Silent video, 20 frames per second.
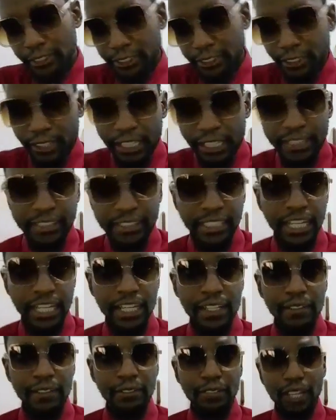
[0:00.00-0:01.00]
So let's
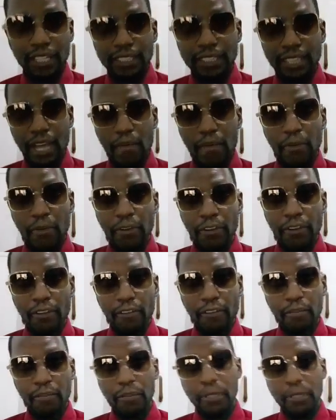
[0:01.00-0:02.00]
say, for example,
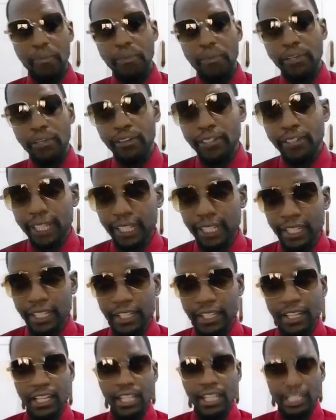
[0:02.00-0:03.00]
you've been building
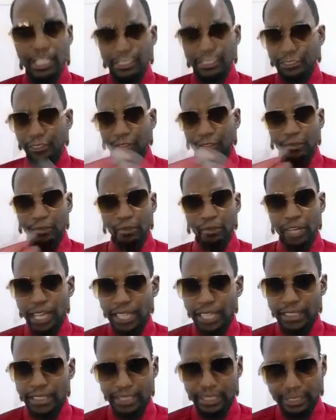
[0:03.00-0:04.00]
a software
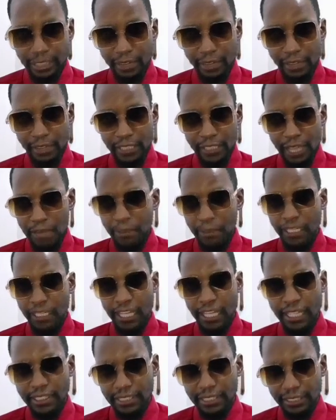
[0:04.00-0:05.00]
as a service
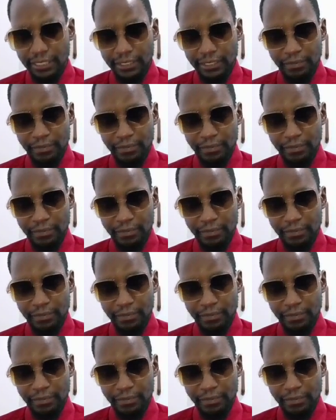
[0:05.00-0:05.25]
application.